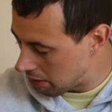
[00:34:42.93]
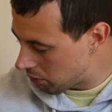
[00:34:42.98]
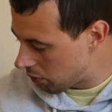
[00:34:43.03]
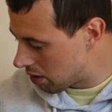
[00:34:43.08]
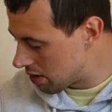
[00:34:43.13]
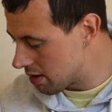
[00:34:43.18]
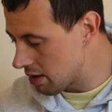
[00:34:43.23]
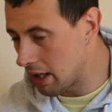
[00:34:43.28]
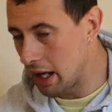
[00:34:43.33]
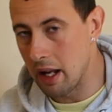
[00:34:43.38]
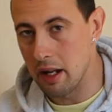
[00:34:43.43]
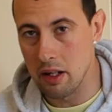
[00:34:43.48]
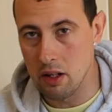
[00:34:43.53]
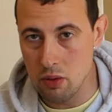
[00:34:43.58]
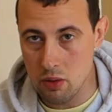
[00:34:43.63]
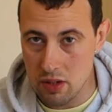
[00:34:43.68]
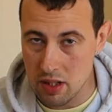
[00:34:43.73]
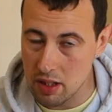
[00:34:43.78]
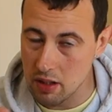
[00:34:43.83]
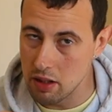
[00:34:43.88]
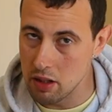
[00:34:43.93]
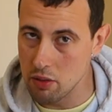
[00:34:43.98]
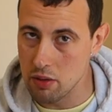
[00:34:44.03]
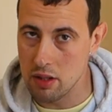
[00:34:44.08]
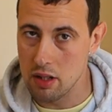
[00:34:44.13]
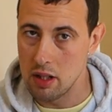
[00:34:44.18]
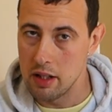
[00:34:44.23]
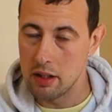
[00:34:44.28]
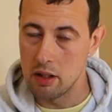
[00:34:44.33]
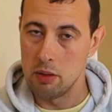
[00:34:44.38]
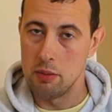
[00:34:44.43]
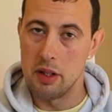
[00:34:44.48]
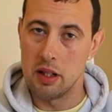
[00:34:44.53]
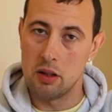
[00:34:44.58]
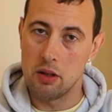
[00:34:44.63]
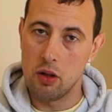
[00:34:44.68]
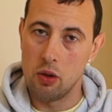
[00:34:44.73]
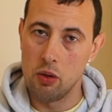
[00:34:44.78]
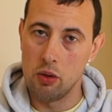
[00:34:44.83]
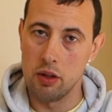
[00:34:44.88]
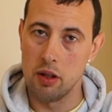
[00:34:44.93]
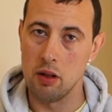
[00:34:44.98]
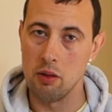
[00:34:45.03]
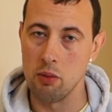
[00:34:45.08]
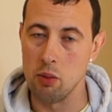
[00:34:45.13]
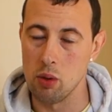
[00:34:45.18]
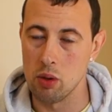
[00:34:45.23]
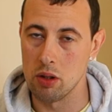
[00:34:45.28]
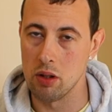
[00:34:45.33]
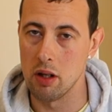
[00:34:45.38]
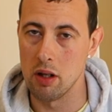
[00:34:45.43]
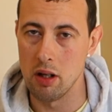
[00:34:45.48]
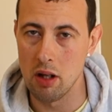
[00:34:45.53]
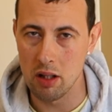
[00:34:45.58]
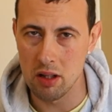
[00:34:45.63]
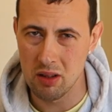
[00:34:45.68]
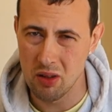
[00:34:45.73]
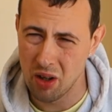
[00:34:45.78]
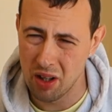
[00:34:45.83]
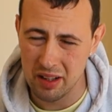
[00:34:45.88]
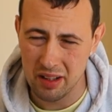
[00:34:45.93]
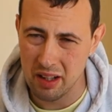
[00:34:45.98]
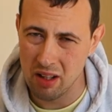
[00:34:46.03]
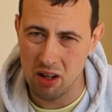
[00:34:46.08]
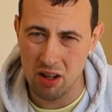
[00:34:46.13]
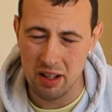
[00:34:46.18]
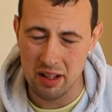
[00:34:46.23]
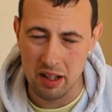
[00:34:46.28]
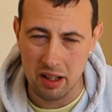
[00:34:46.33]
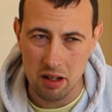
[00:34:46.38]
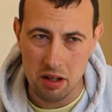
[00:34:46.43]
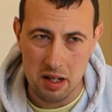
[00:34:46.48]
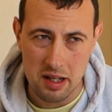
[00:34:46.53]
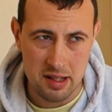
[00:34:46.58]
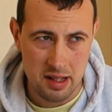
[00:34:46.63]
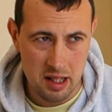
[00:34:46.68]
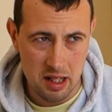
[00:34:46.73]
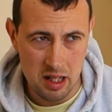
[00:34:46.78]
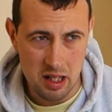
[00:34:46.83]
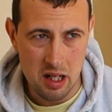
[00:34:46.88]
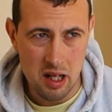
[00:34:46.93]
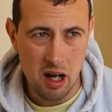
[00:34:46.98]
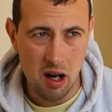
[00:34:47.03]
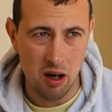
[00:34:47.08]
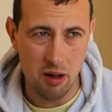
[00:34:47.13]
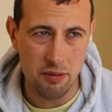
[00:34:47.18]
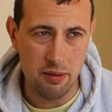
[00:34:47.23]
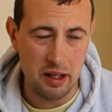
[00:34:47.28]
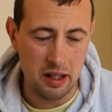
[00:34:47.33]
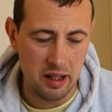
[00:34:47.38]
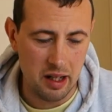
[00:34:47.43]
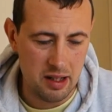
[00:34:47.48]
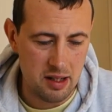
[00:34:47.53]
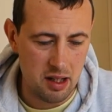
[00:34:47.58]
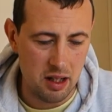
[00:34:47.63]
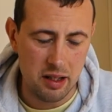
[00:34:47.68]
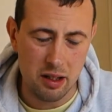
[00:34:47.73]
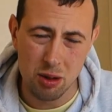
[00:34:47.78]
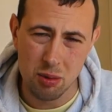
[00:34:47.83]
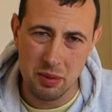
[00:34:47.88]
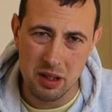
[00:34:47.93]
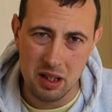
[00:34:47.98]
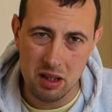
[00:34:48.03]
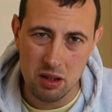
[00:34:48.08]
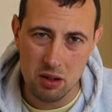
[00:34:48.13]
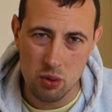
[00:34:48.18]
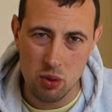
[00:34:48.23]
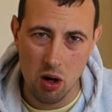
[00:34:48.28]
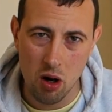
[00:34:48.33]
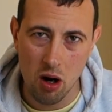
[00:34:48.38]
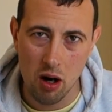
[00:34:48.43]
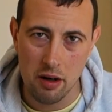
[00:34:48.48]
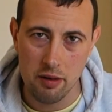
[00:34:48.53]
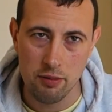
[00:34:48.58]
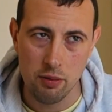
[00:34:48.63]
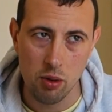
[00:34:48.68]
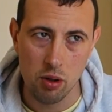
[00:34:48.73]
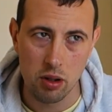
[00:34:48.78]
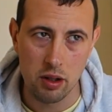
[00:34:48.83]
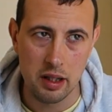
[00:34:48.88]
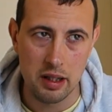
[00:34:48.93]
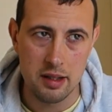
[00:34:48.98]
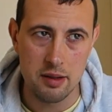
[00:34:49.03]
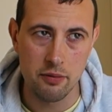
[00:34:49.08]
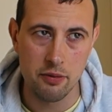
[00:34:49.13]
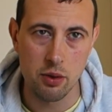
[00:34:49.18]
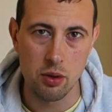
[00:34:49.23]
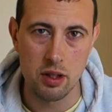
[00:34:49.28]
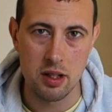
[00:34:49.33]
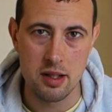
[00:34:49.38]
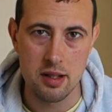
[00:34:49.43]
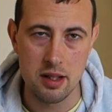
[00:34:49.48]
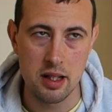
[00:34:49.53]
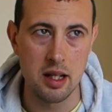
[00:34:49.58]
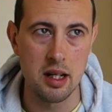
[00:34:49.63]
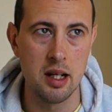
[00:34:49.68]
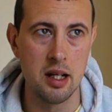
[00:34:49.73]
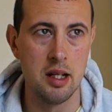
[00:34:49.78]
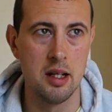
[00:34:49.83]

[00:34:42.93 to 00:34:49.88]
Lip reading: Once again, use a little bit colder water, not 99 degrees. I think that's a little bit too high for this tea.